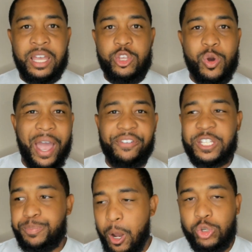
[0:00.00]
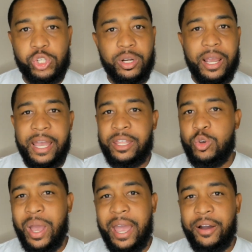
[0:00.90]
You have exposure and
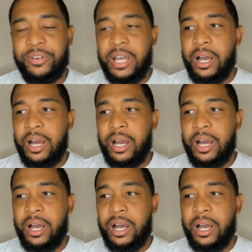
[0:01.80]
you have